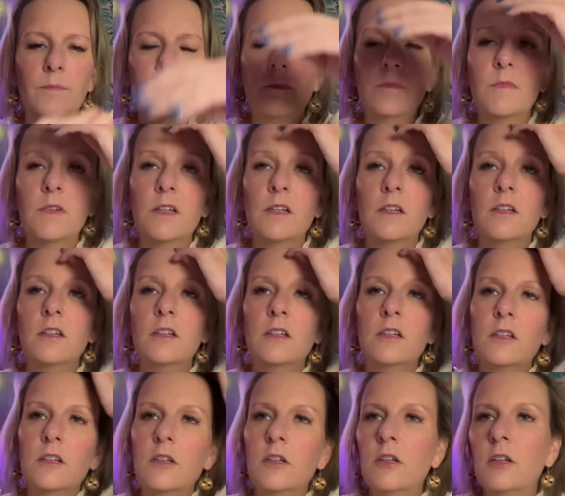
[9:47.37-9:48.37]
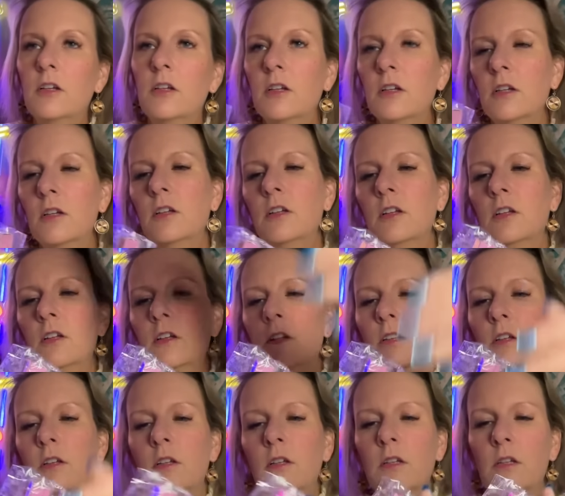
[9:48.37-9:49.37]

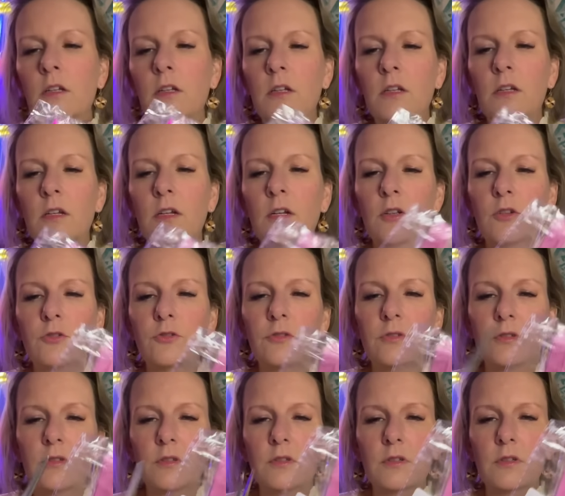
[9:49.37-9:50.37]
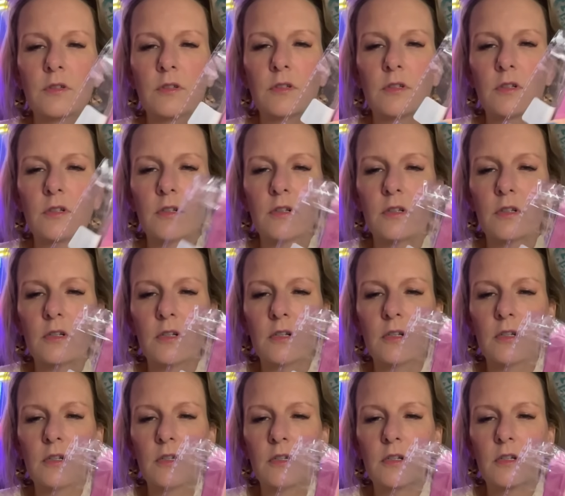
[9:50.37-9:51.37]

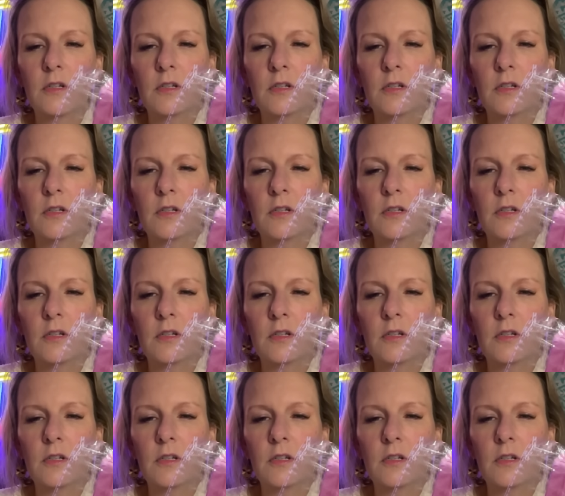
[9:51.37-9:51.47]
Nothing is said.